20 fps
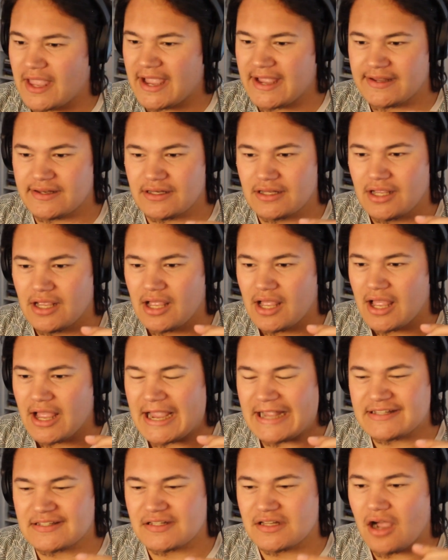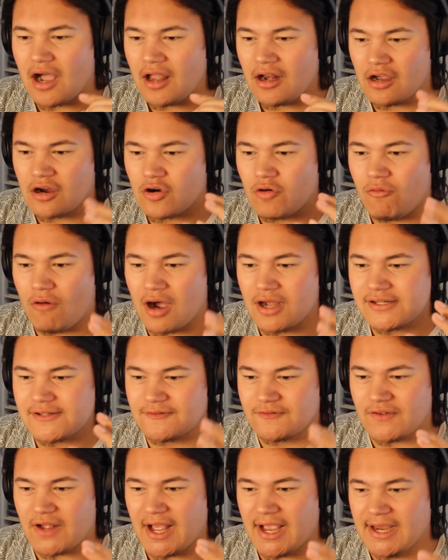It's not a
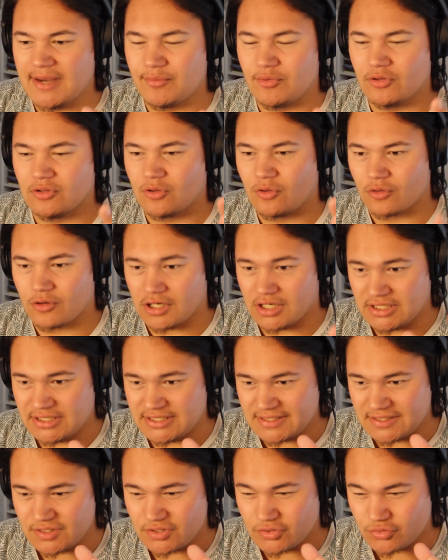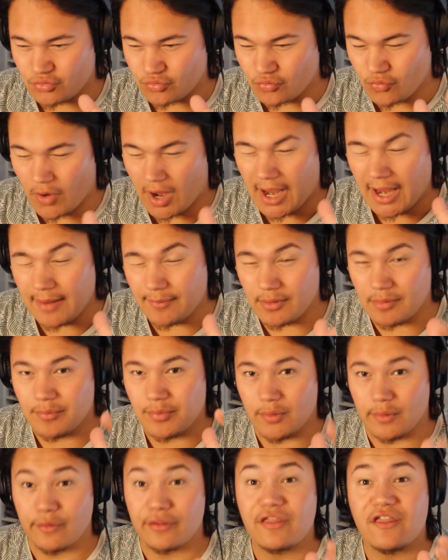quantifiable or a
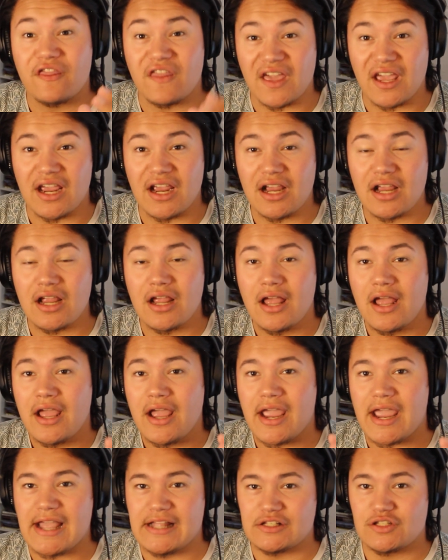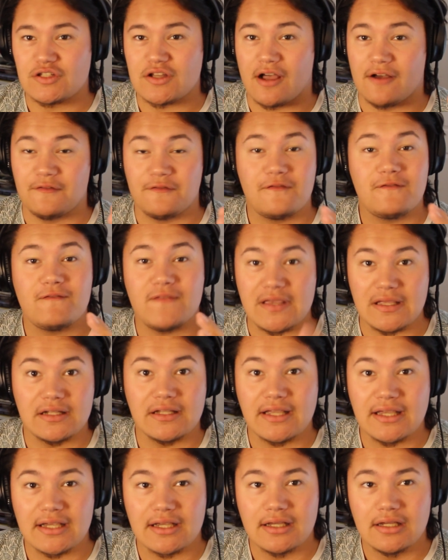describable thing. It's a
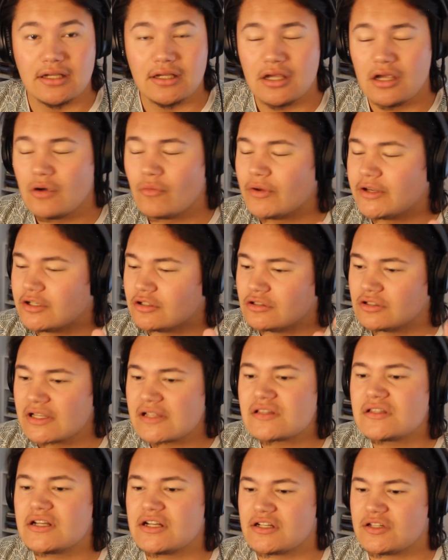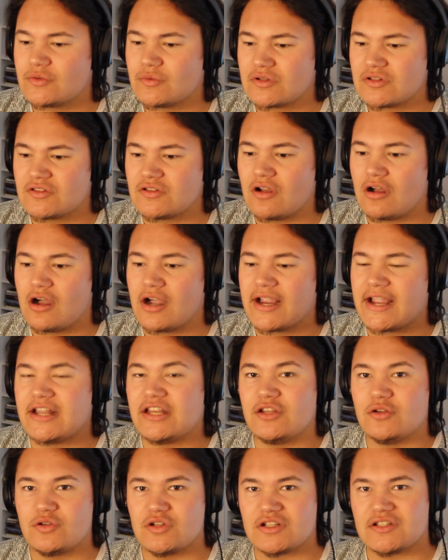feeling. When you're listening to a song and
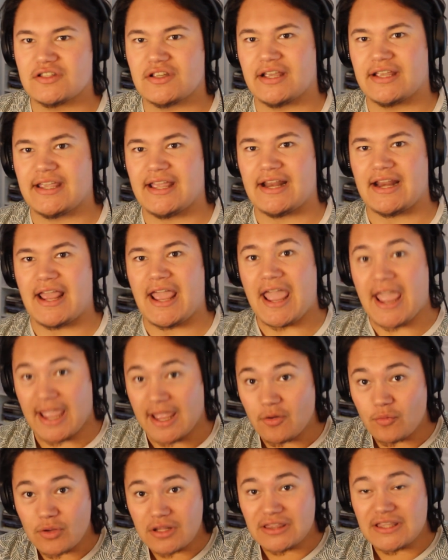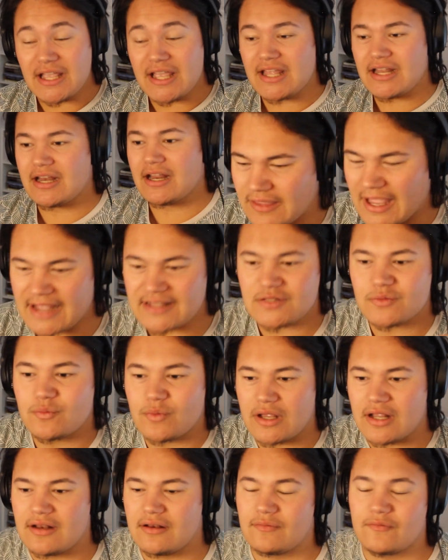you just like get hit with it, that's
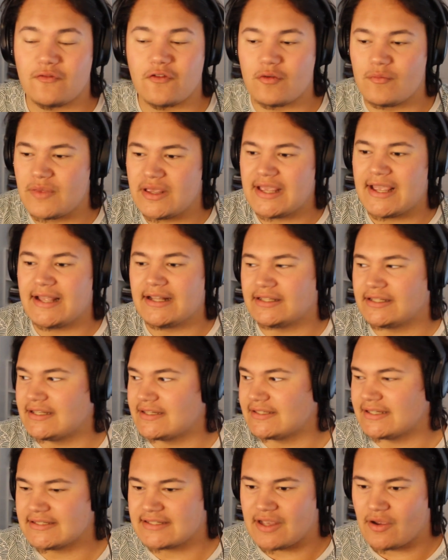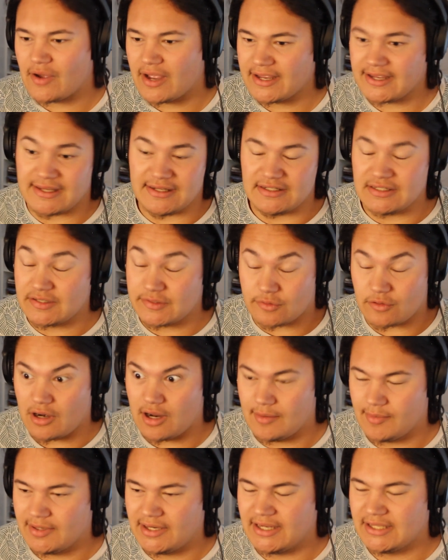when, for me at least, that's how I can
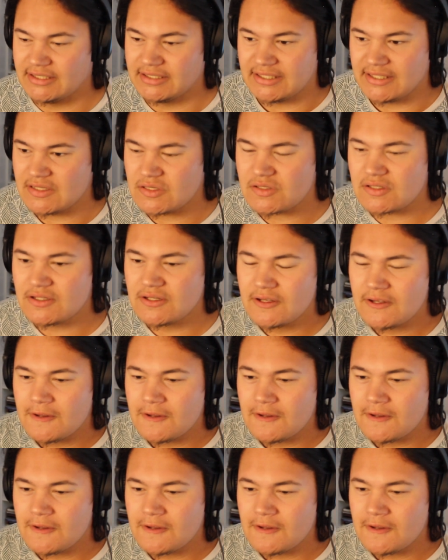describe it at least.